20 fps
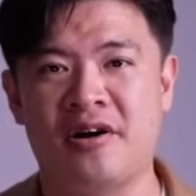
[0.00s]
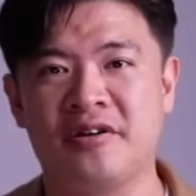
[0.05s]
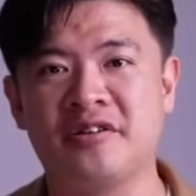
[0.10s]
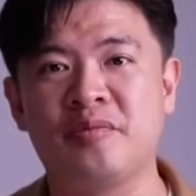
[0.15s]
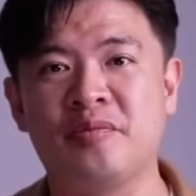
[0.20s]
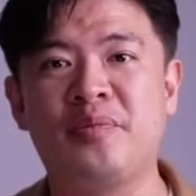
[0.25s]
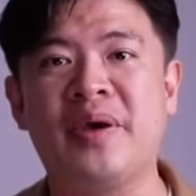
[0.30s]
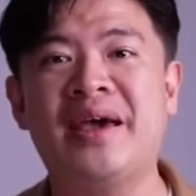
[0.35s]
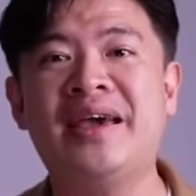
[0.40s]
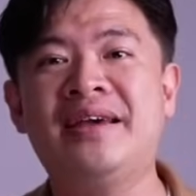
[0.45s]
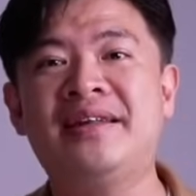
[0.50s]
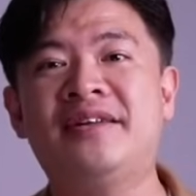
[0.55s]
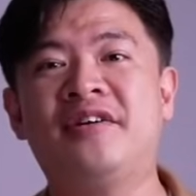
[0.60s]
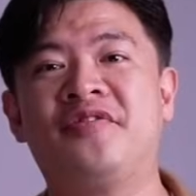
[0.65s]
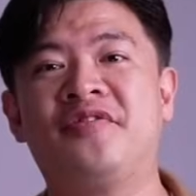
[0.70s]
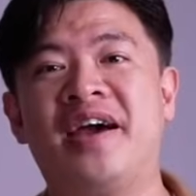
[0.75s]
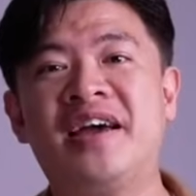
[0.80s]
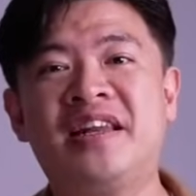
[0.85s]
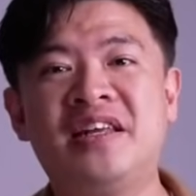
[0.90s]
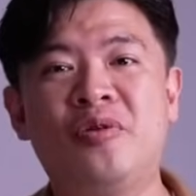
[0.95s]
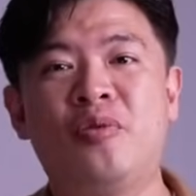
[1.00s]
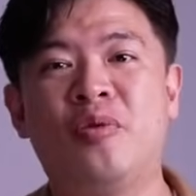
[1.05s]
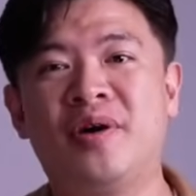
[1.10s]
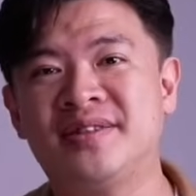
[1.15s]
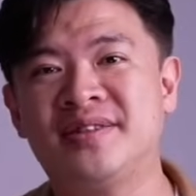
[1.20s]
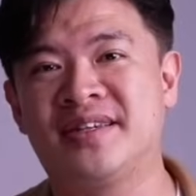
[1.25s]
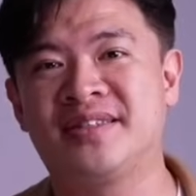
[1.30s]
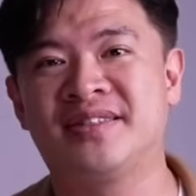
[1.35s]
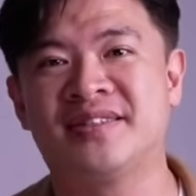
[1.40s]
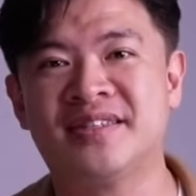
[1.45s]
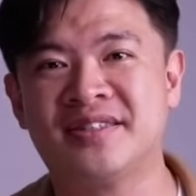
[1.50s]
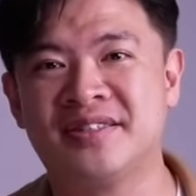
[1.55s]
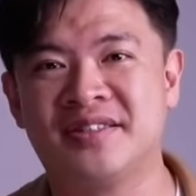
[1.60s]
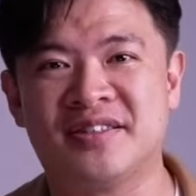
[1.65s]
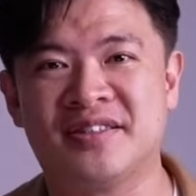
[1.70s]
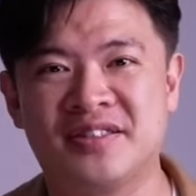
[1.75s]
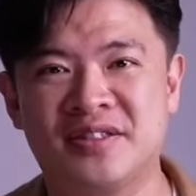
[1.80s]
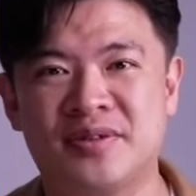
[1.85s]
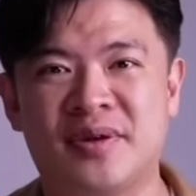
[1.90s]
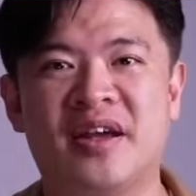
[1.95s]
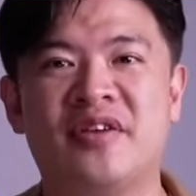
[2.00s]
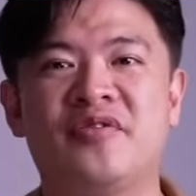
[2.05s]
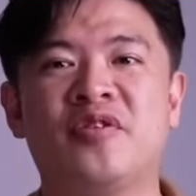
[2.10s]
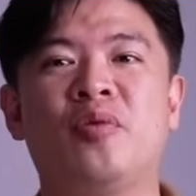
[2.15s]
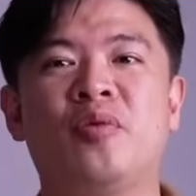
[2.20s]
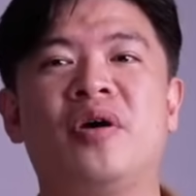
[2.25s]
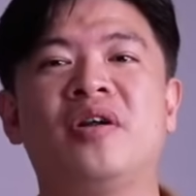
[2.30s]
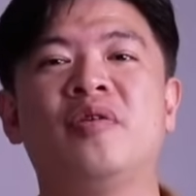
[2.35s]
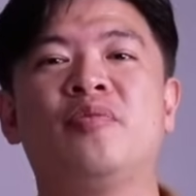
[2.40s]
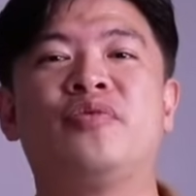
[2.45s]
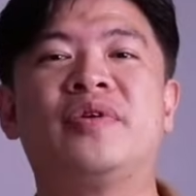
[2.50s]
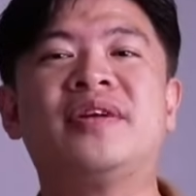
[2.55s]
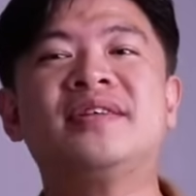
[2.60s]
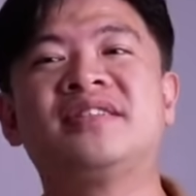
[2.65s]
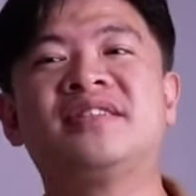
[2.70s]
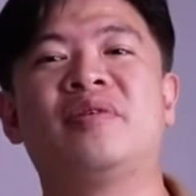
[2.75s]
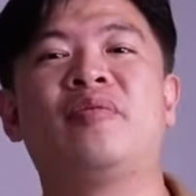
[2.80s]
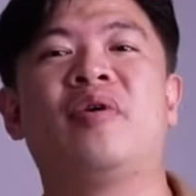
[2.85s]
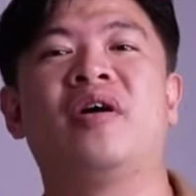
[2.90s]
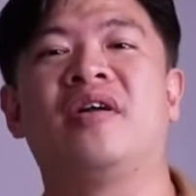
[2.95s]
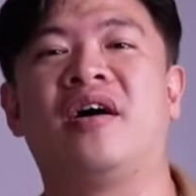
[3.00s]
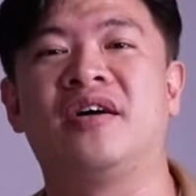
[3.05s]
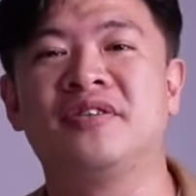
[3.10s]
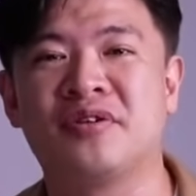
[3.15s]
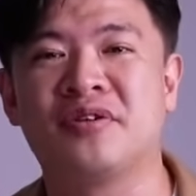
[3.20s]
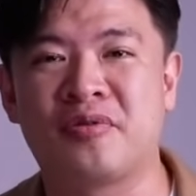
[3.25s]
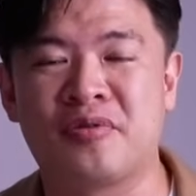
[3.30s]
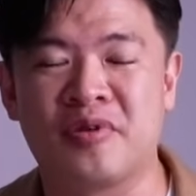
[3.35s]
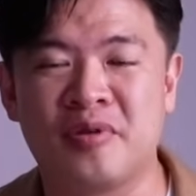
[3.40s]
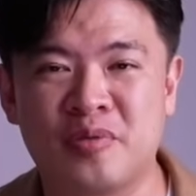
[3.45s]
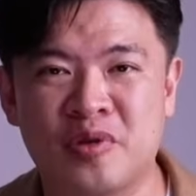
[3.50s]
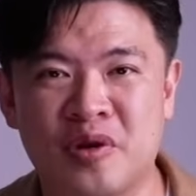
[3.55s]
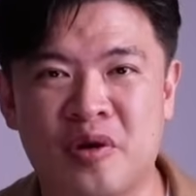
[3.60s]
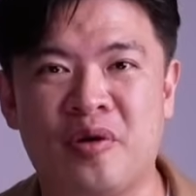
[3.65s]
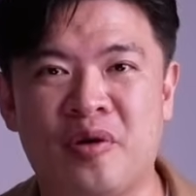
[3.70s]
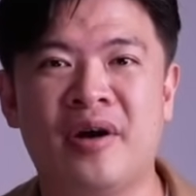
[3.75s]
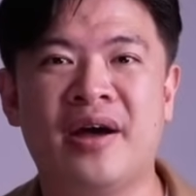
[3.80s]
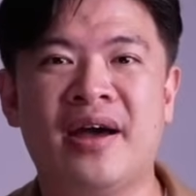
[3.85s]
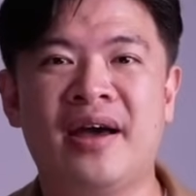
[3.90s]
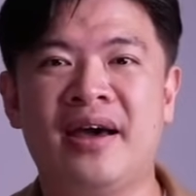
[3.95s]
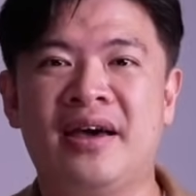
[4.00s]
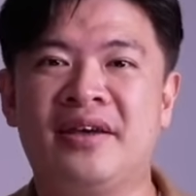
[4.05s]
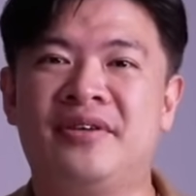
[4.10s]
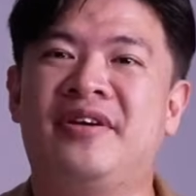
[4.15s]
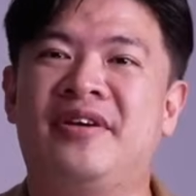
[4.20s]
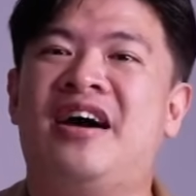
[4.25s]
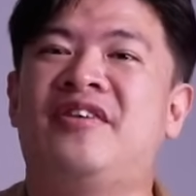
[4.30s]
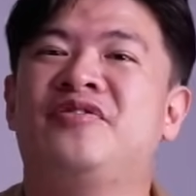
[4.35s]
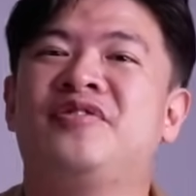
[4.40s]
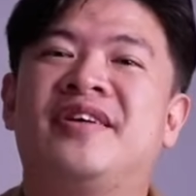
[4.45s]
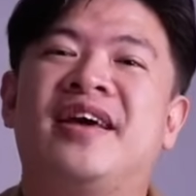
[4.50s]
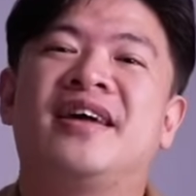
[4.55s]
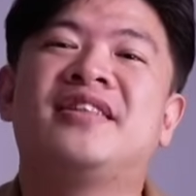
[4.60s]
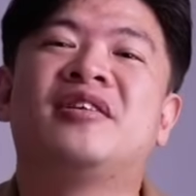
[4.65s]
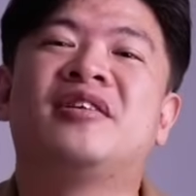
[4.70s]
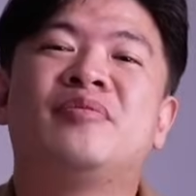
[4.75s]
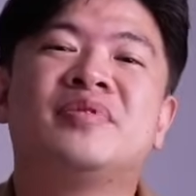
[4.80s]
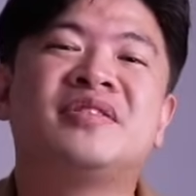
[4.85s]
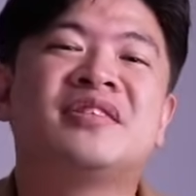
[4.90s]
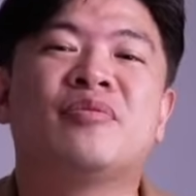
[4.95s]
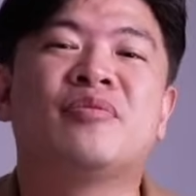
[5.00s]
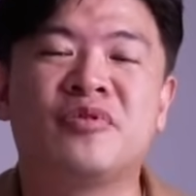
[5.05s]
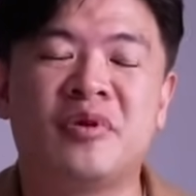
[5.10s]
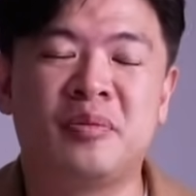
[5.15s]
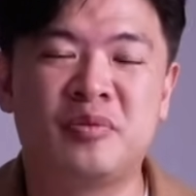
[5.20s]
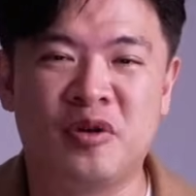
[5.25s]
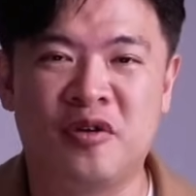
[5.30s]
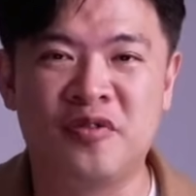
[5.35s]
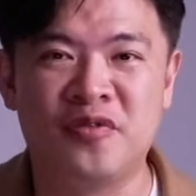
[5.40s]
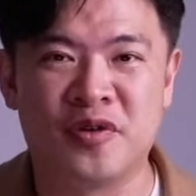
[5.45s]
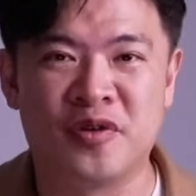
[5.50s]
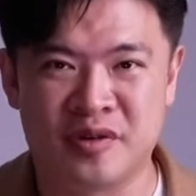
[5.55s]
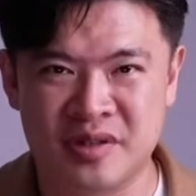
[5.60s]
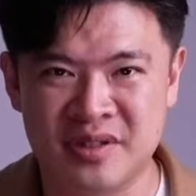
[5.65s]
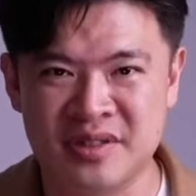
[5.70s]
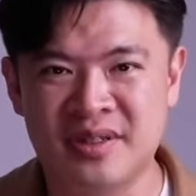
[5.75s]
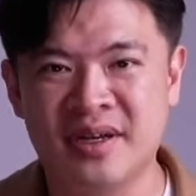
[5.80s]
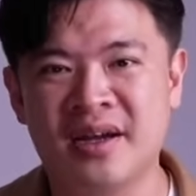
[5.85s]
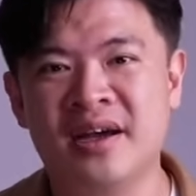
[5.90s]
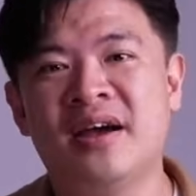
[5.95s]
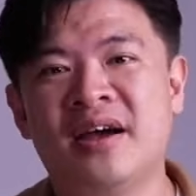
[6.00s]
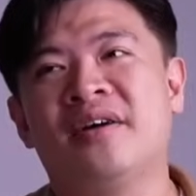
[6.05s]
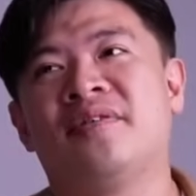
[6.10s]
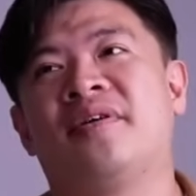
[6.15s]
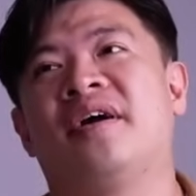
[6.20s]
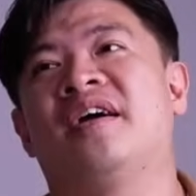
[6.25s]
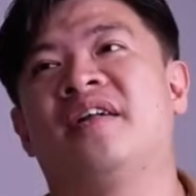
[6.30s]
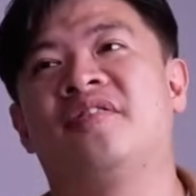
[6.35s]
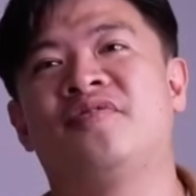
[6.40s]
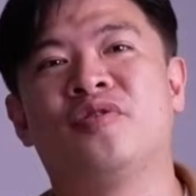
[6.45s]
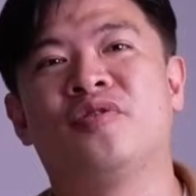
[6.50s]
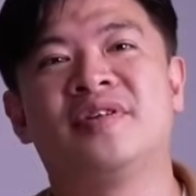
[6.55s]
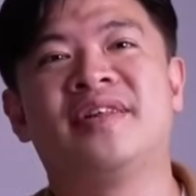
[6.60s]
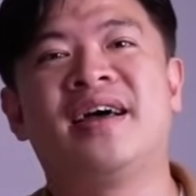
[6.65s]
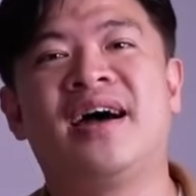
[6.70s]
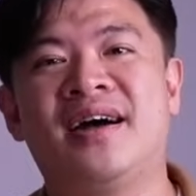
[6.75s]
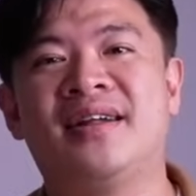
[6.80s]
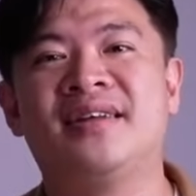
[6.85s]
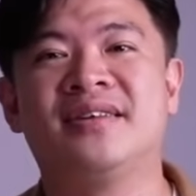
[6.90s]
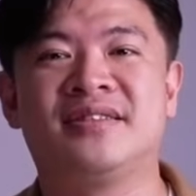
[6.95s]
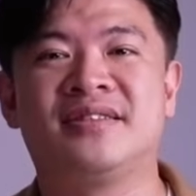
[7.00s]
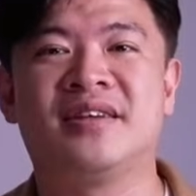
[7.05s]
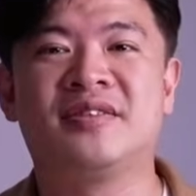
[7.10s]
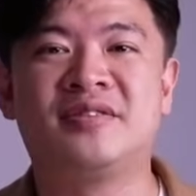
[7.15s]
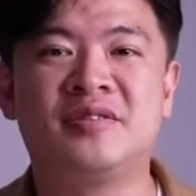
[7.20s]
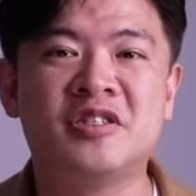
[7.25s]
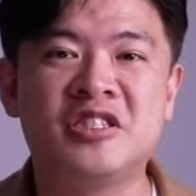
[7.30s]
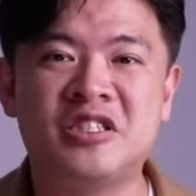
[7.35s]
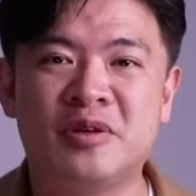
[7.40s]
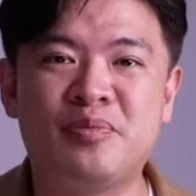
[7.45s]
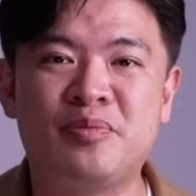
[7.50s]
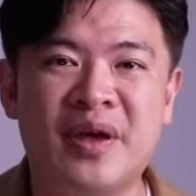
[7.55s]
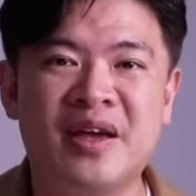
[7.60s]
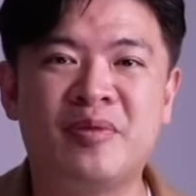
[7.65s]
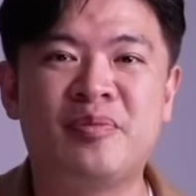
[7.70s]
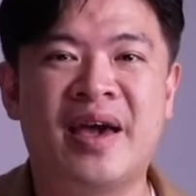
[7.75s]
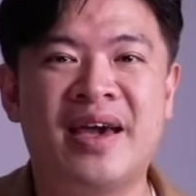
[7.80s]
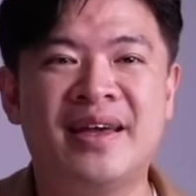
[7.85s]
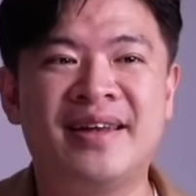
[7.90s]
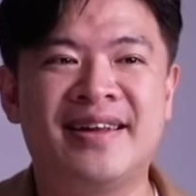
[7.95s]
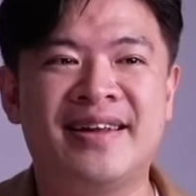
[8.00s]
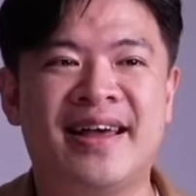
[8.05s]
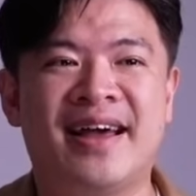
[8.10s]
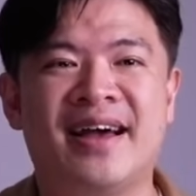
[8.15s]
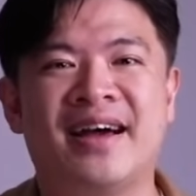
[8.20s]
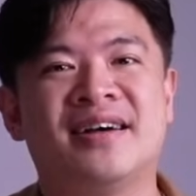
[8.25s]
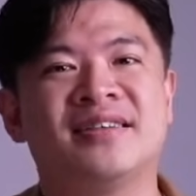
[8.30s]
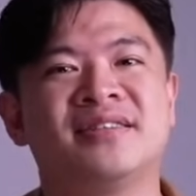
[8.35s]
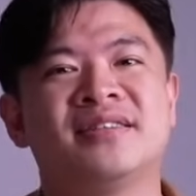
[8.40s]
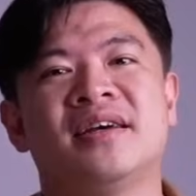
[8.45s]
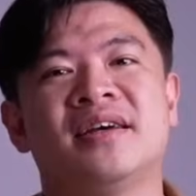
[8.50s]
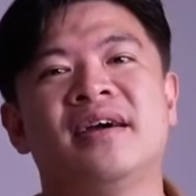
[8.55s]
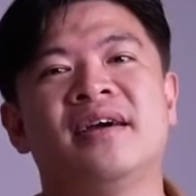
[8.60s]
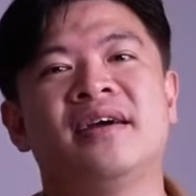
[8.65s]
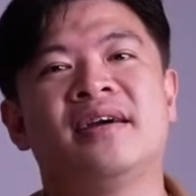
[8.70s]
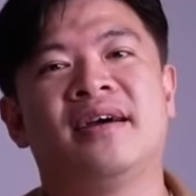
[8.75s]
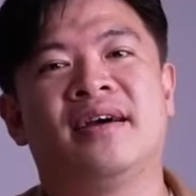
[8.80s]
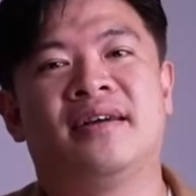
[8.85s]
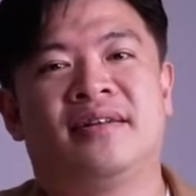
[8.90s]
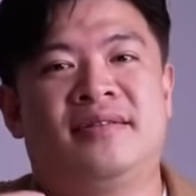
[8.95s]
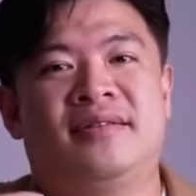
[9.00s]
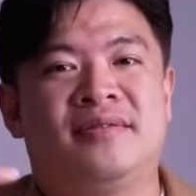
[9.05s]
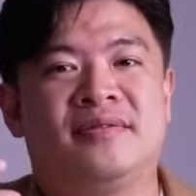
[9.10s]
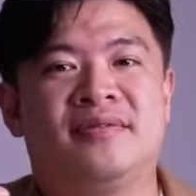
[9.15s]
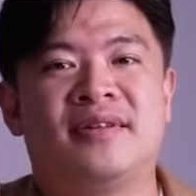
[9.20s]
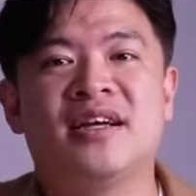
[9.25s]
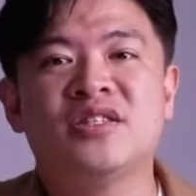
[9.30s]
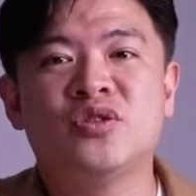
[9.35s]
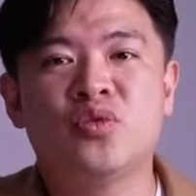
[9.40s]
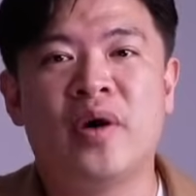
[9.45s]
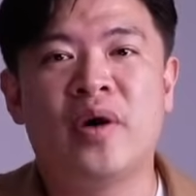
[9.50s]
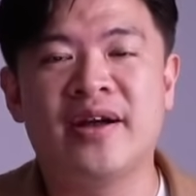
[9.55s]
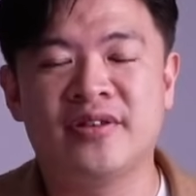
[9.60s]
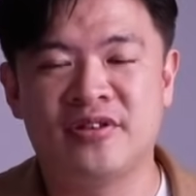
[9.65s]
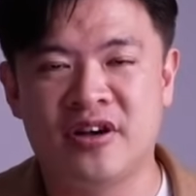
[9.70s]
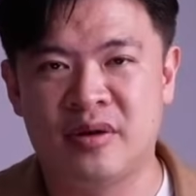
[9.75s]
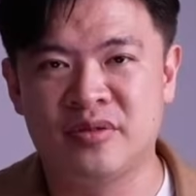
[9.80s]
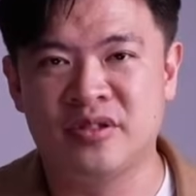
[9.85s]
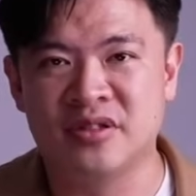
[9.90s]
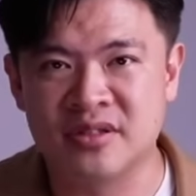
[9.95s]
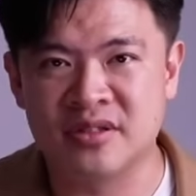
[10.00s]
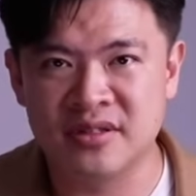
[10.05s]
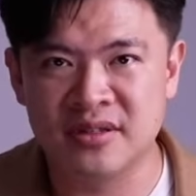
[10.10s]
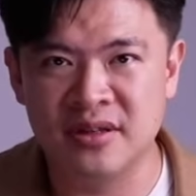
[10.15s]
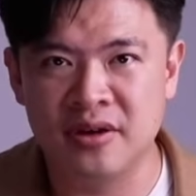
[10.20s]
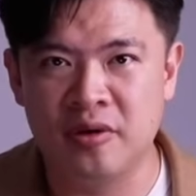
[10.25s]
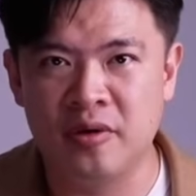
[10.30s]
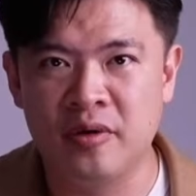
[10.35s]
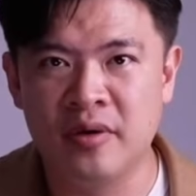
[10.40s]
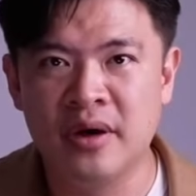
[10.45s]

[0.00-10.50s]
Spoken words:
are the bane of anyone's existence, right? If you want to bring someone onto crypto, you have to get them in some crypto first, right? And for that, it's just a big pain in the ass, and that's why adoption is slow.